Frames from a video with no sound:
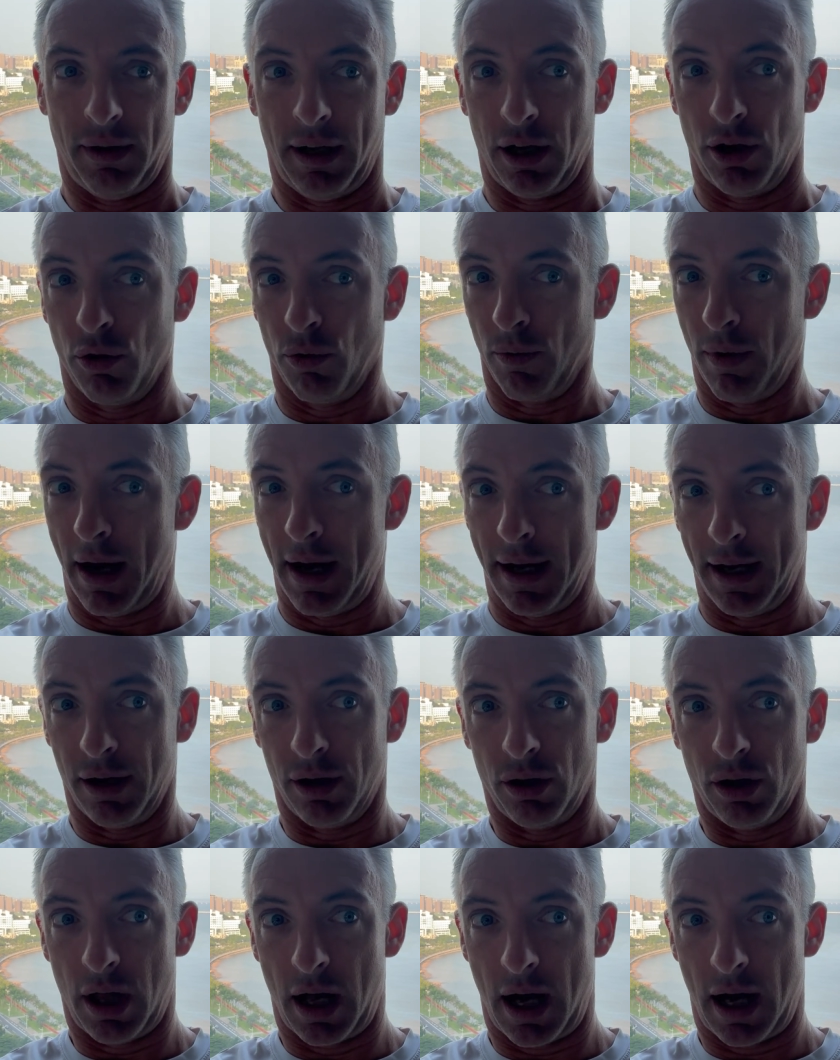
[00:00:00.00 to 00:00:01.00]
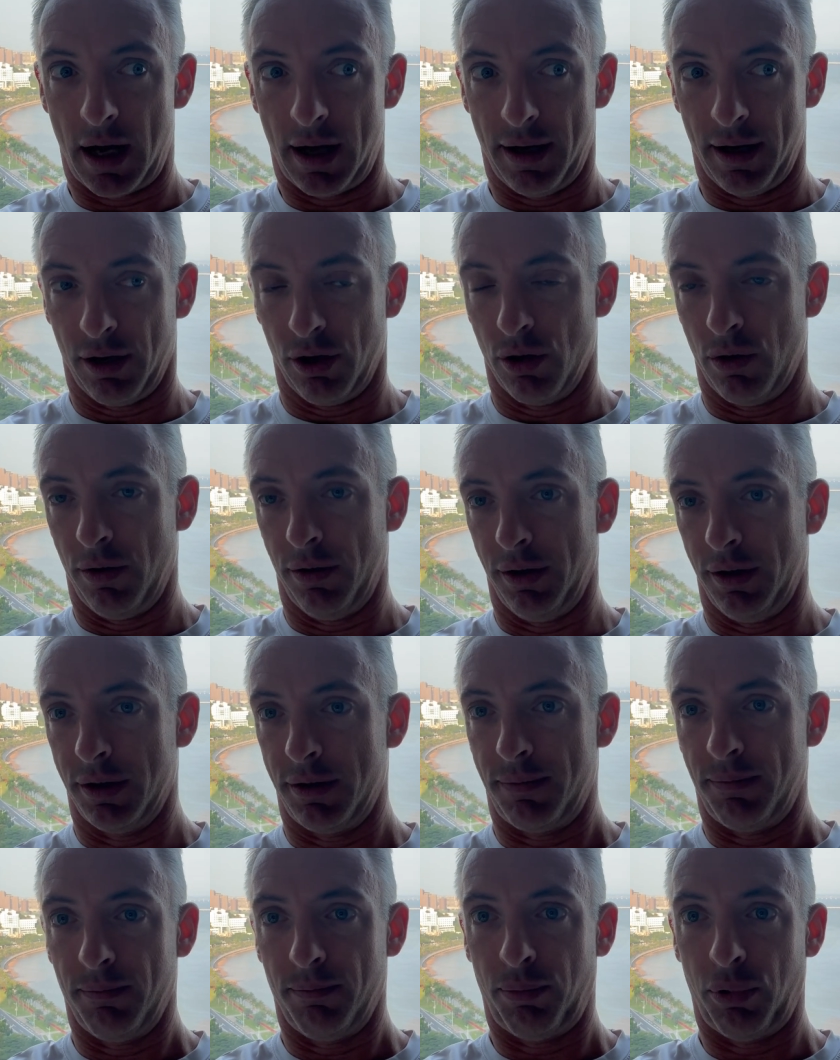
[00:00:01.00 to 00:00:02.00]
I go running a lot and I go on these
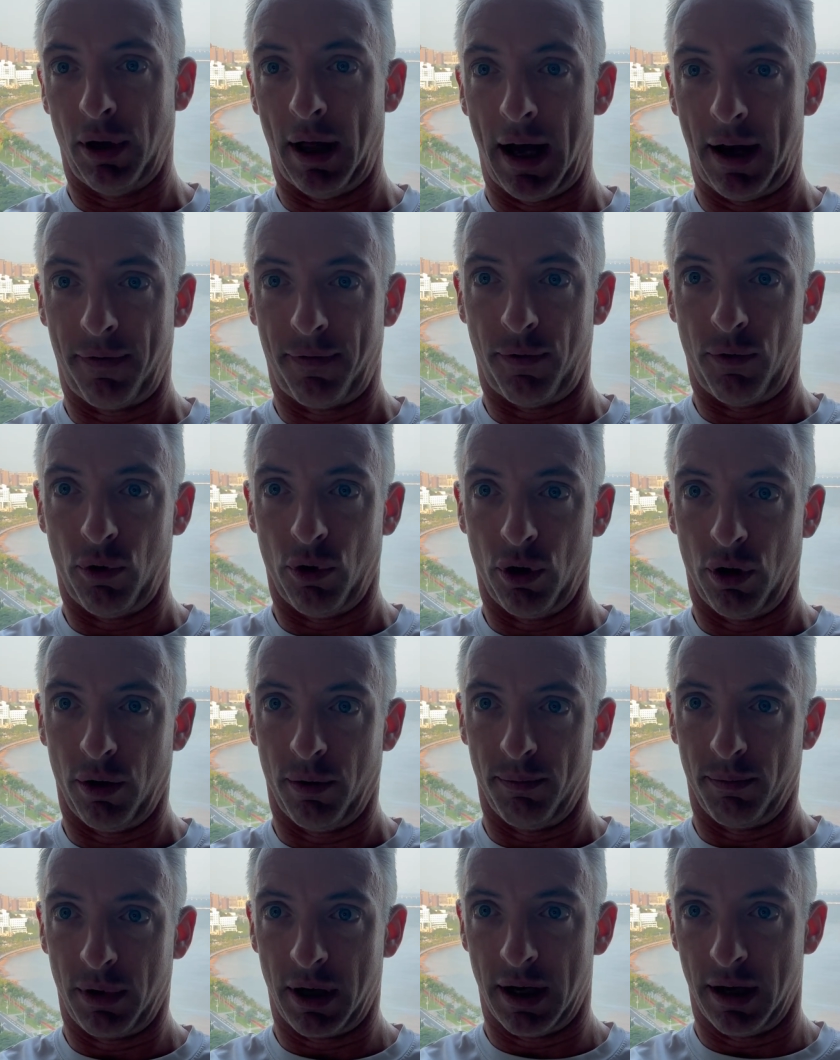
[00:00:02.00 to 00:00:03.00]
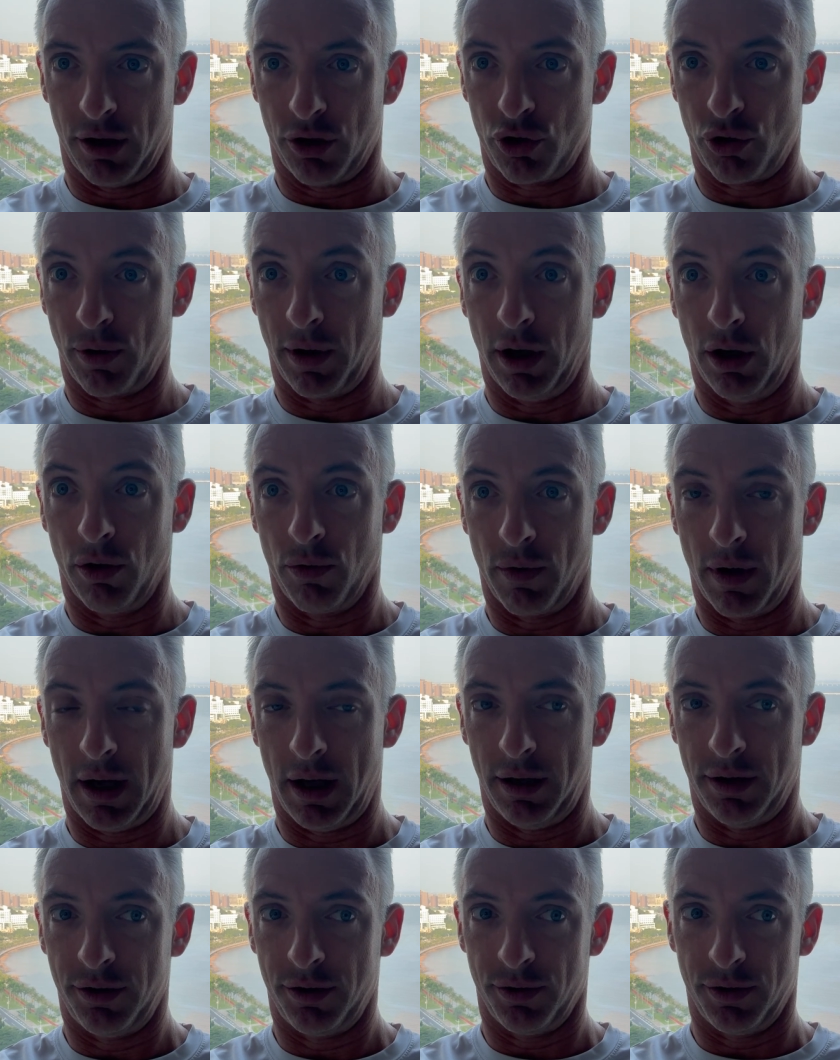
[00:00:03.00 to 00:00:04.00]
platform kind of trail
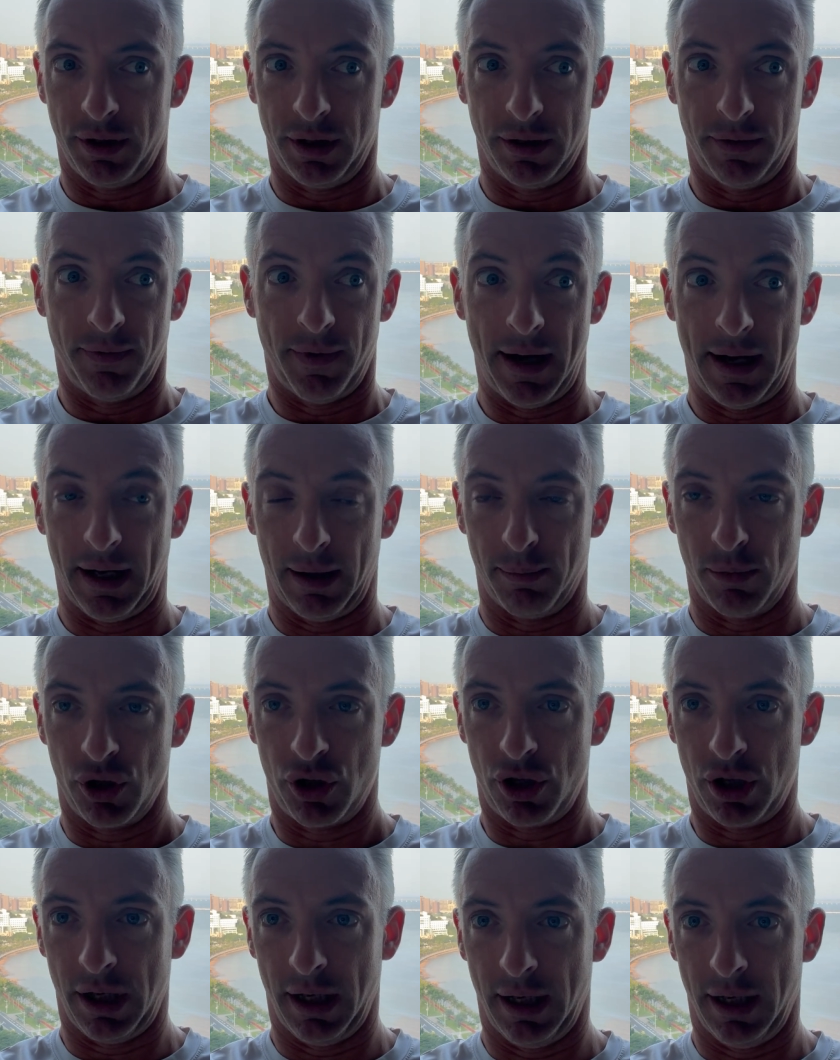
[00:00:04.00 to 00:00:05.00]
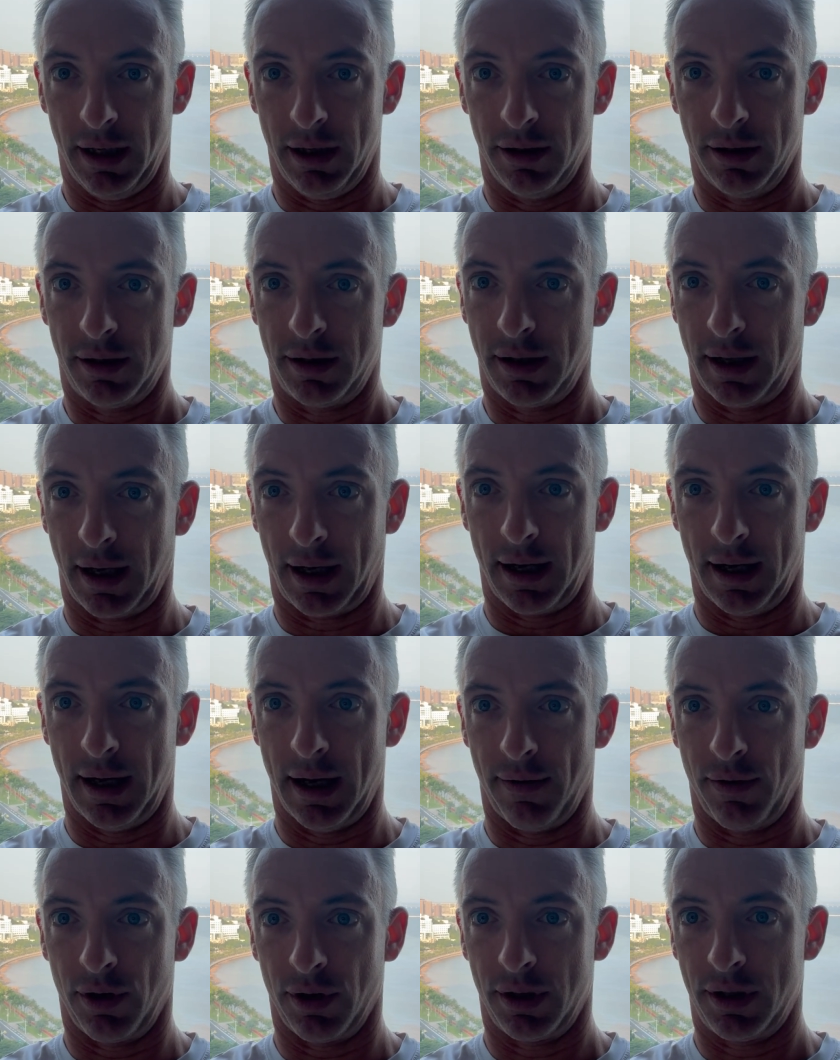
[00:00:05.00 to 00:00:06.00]
runs. There's these vending machines. I can
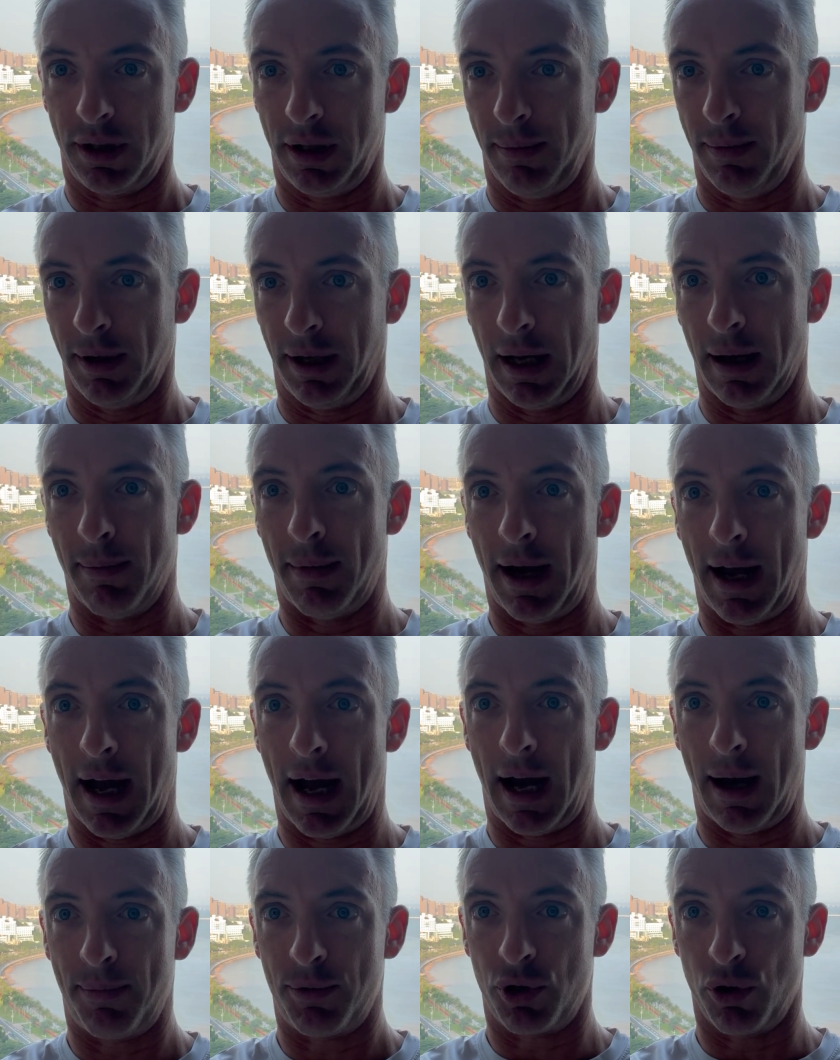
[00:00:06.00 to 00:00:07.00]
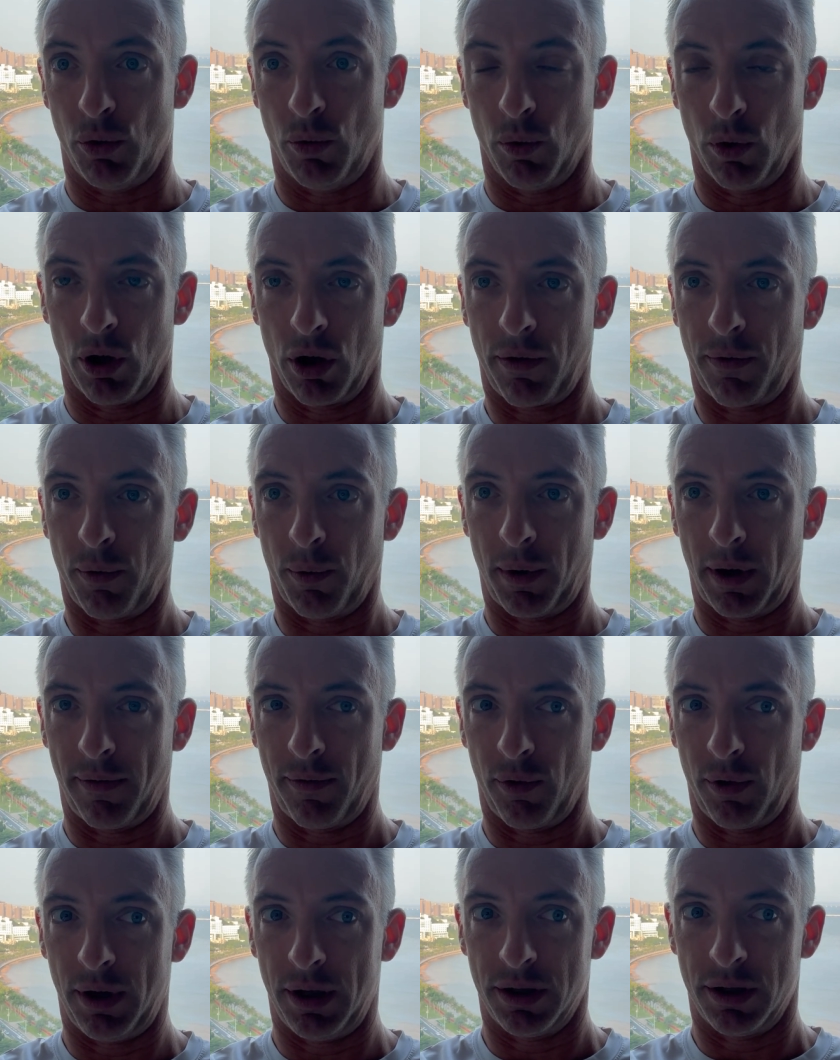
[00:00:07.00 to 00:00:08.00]
never seem to get my app to work for
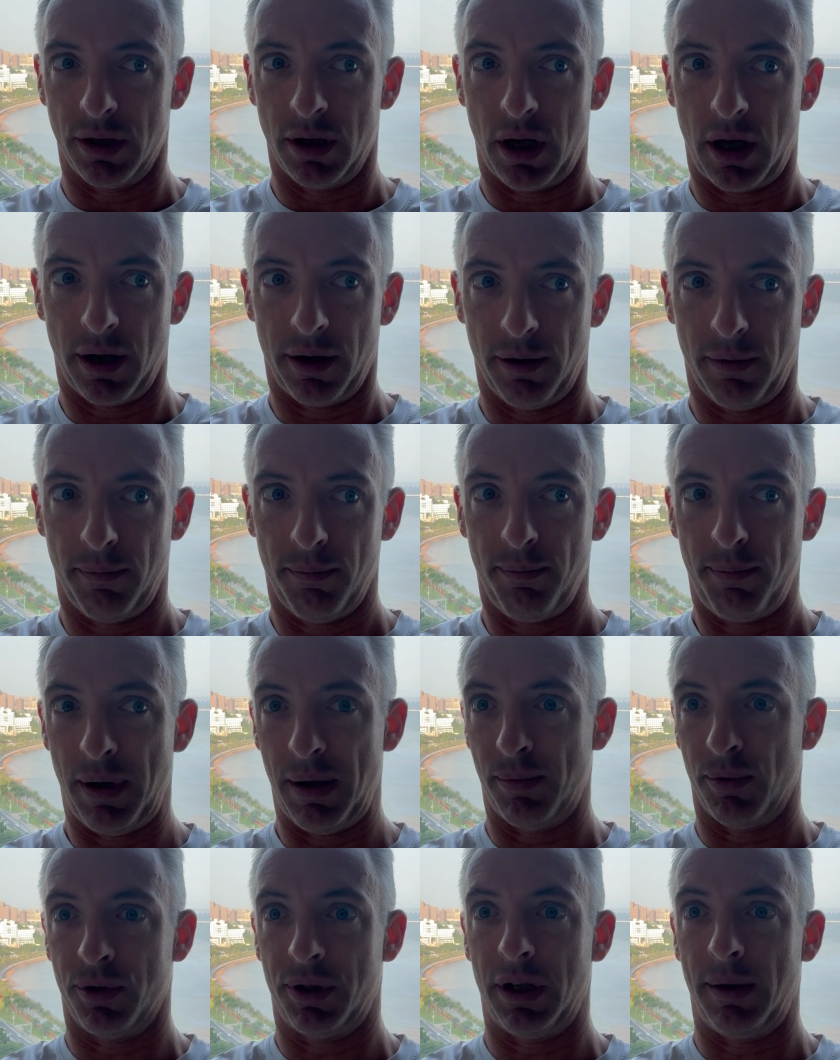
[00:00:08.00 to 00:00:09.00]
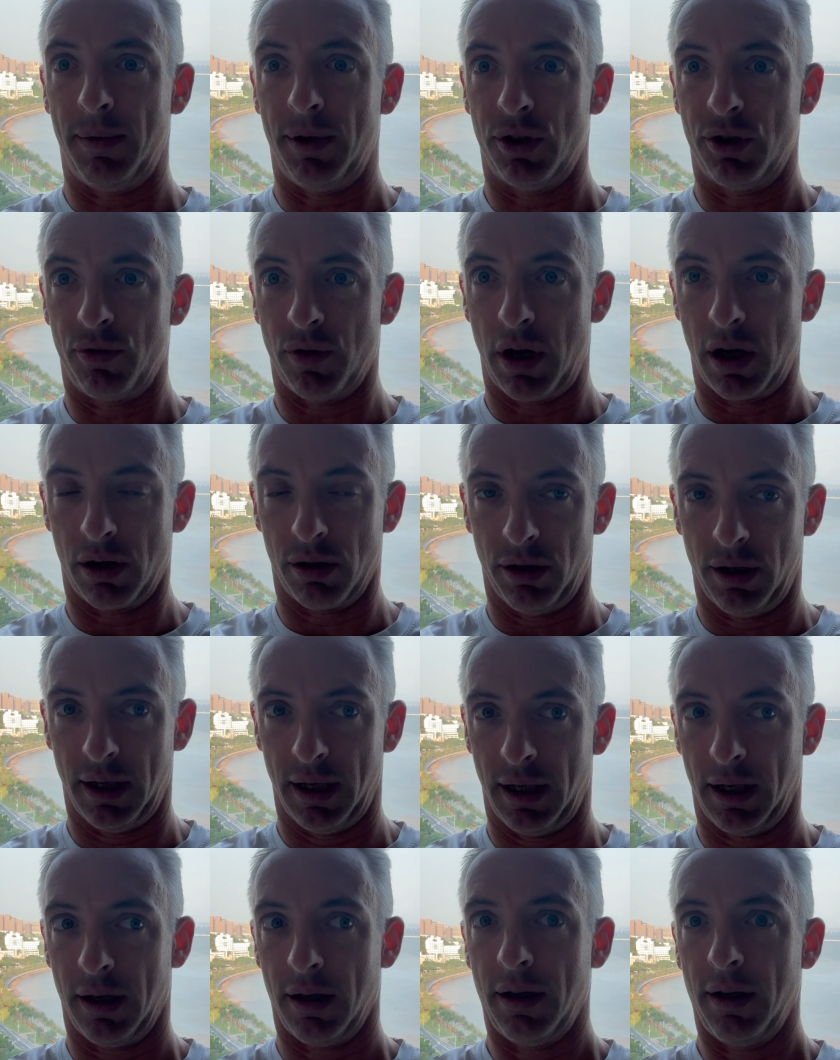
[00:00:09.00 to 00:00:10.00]
whatever reason on them. People see me
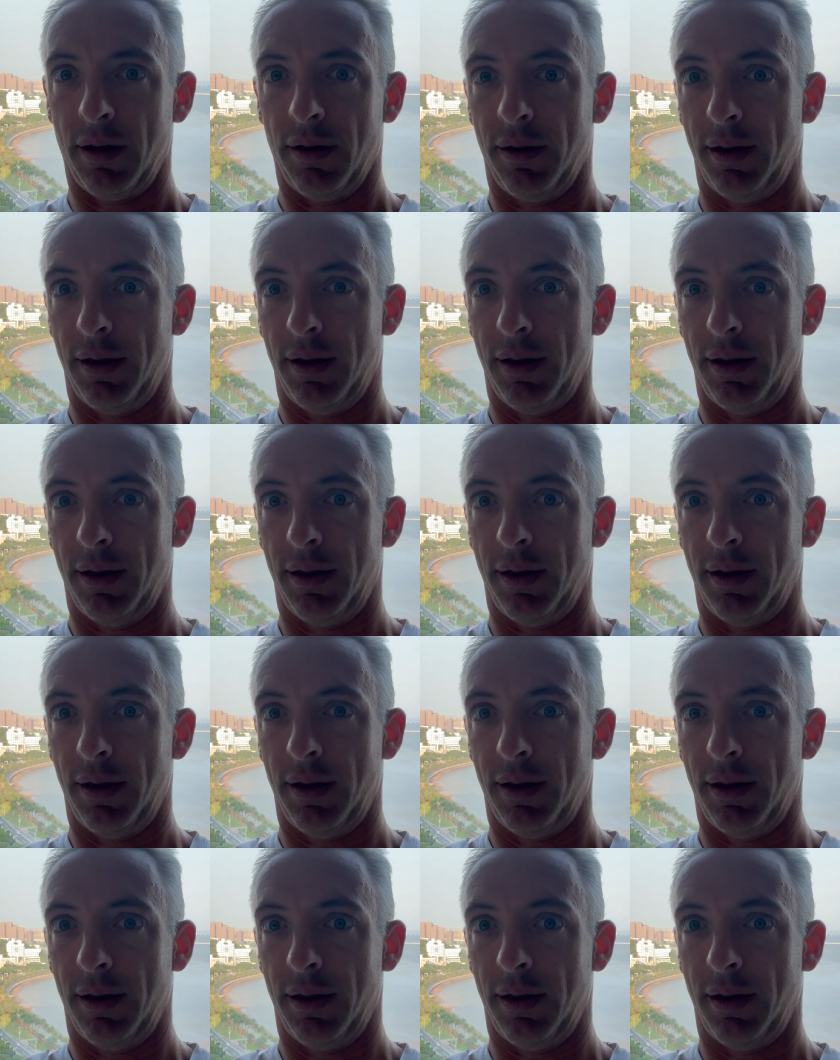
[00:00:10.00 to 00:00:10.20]
struggling.